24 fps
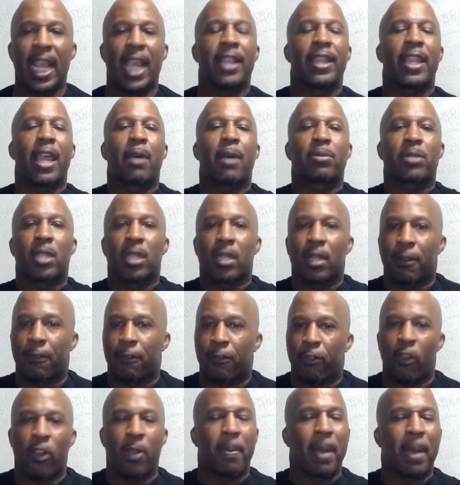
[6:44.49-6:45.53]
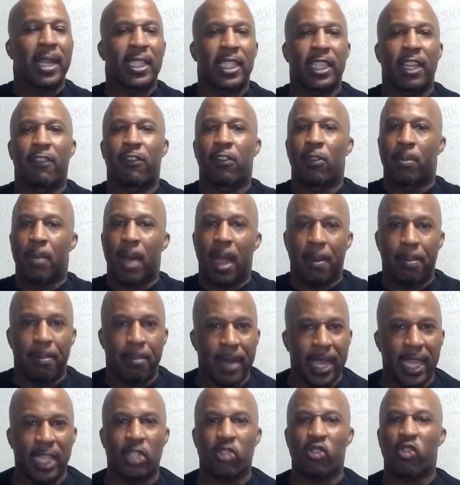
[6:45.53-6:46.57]
that was going to free myself from my
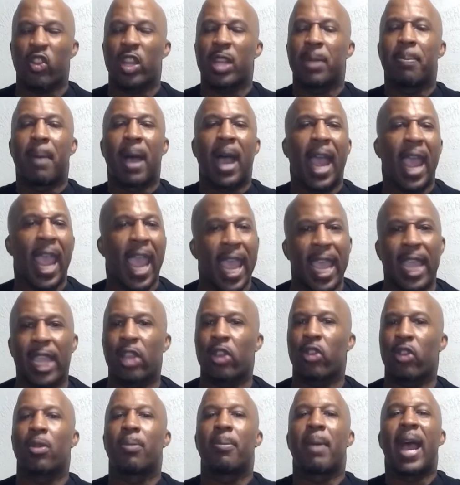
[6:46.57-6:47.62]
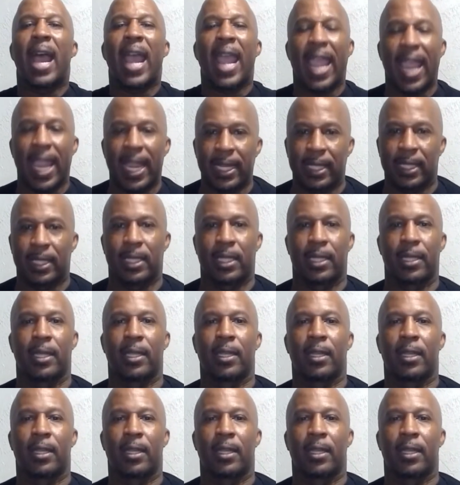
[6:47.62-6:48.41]
misery, my anger, and my hate.